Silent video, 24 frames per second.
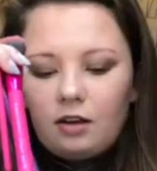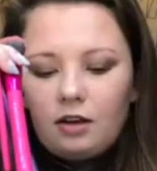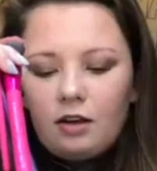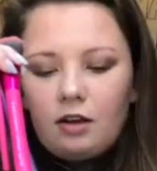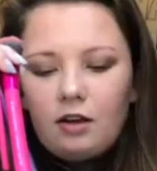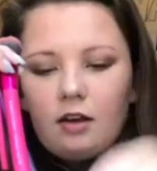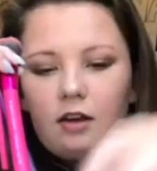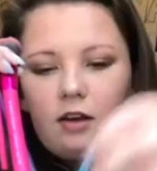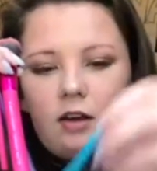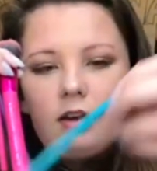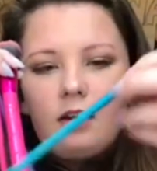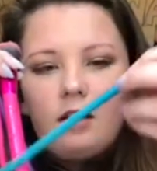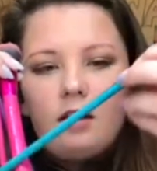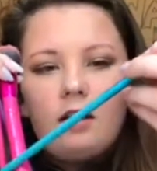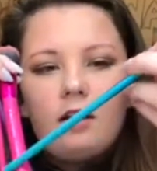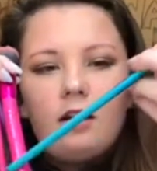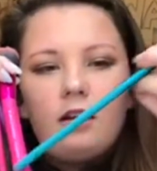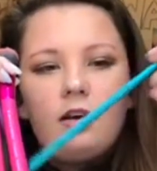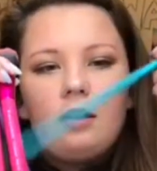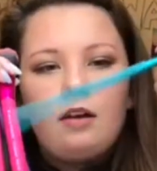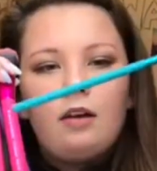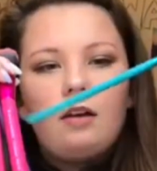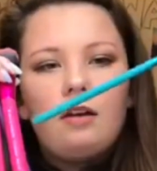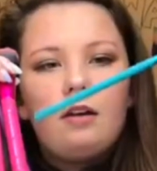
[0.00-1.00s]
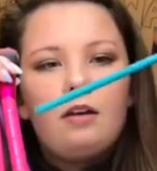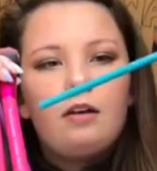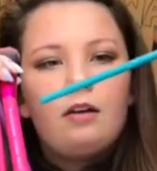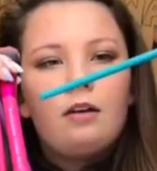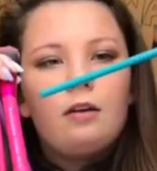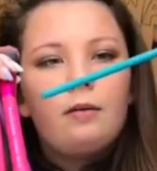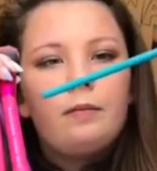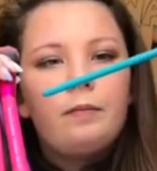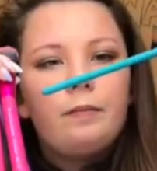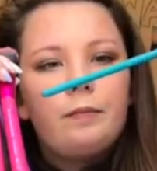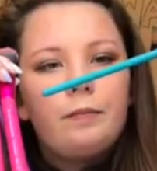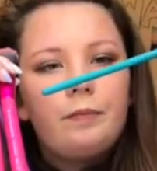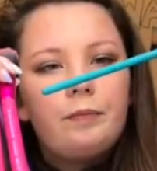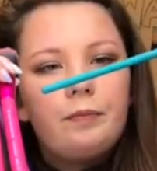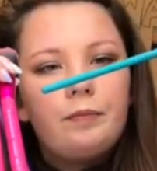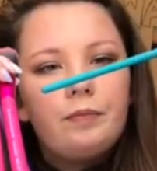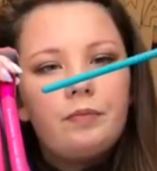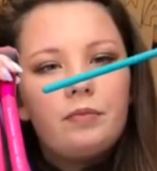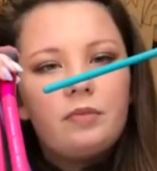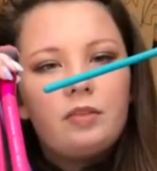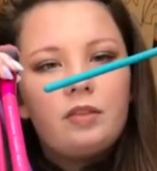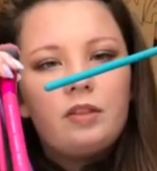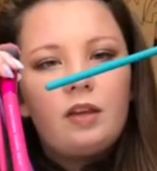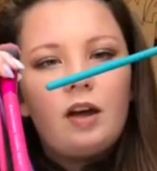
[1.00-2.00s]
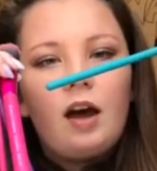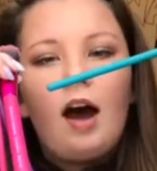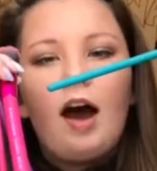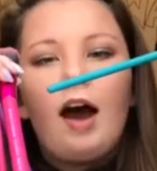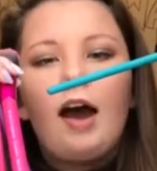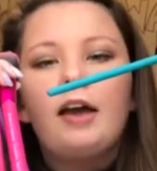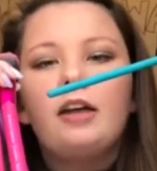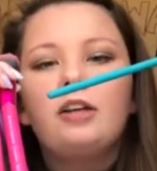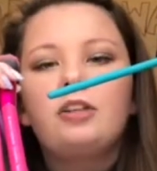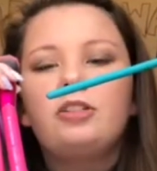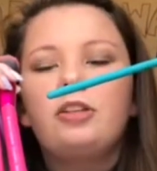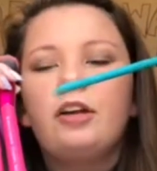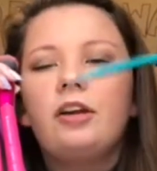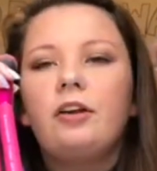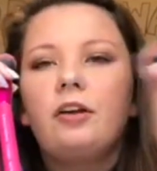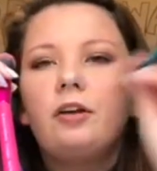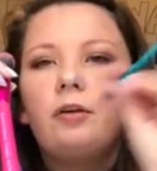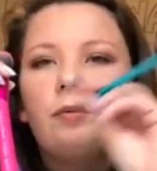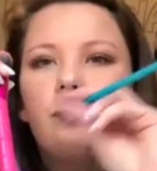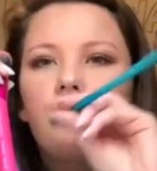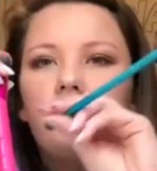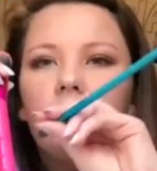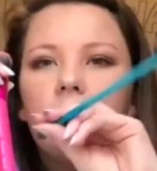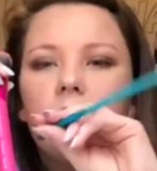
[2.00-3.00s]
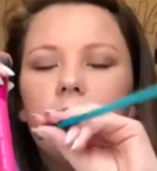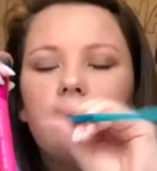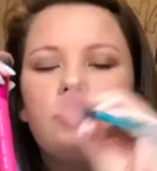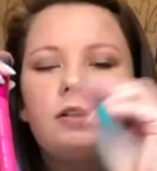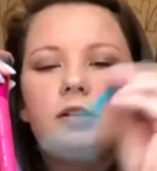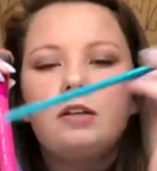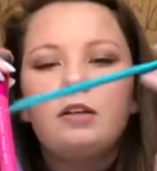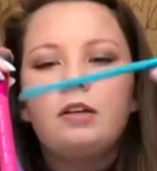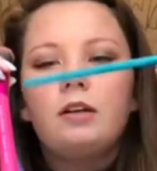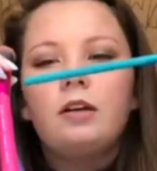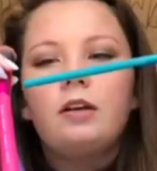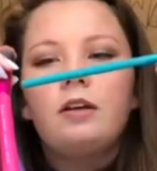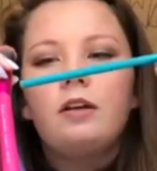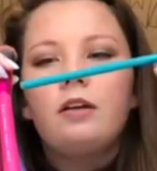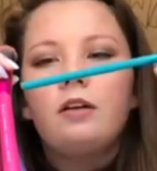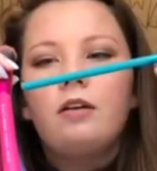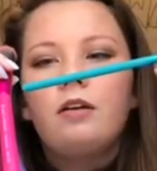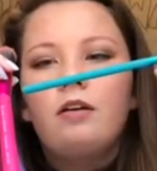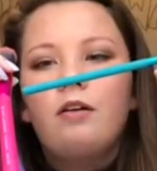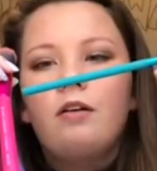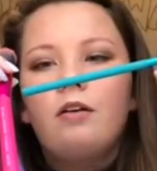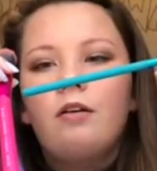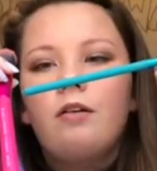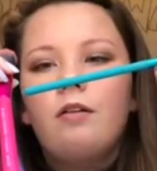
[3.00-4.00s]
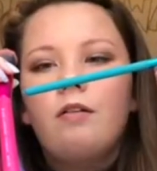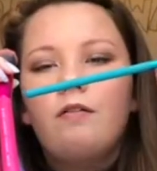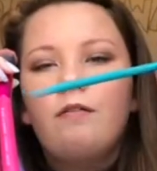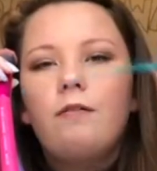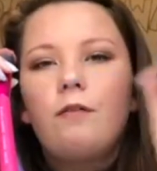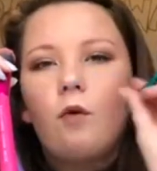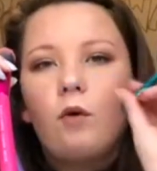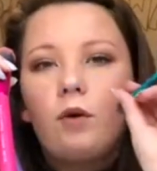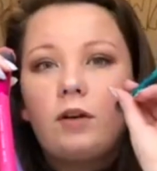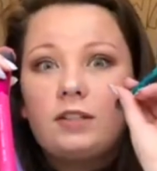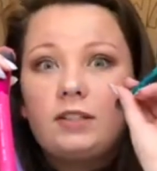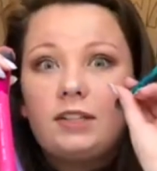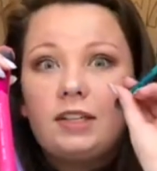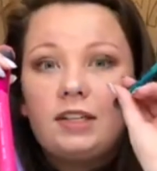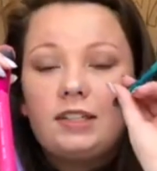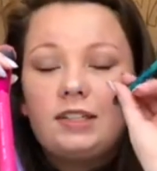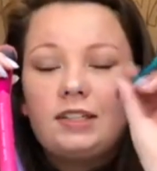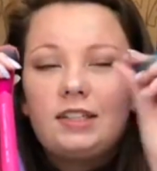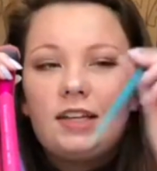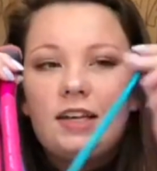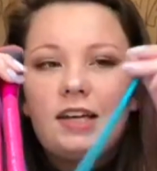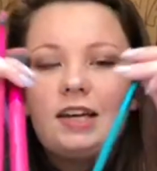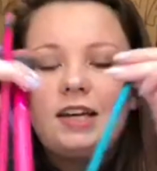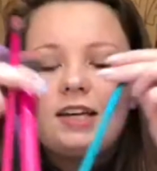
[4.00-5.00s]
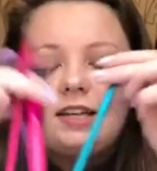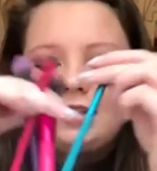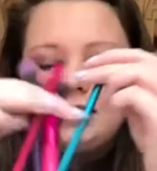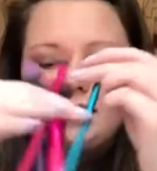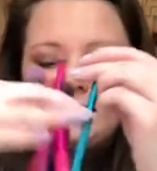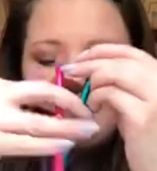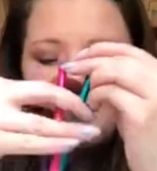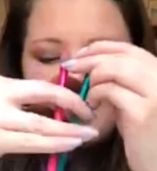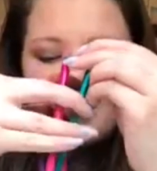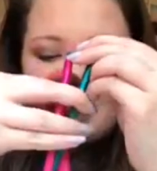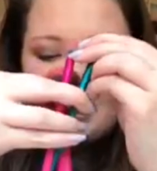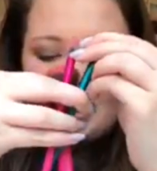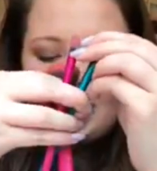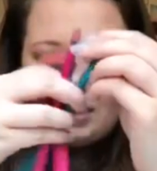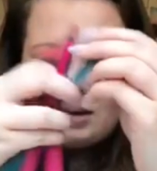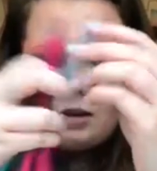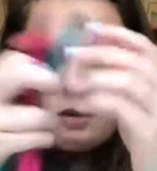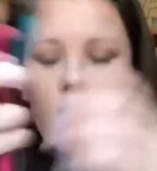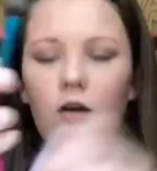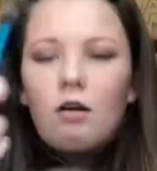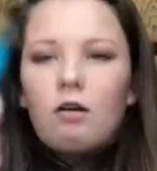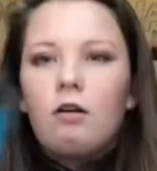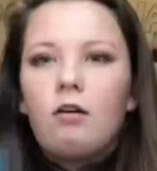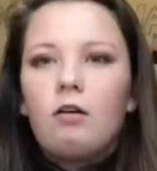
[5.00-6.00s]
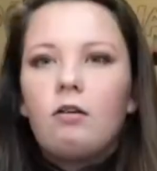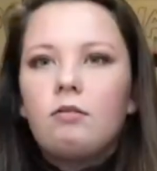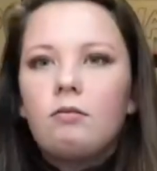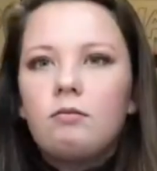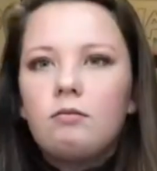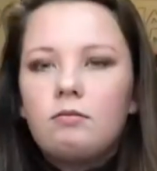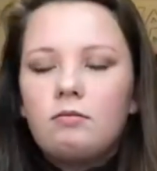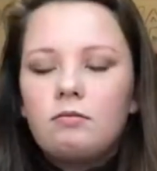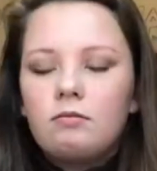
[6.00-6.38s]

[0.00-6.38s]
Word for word: and the eyeshader B M D four sixty-six. Oh,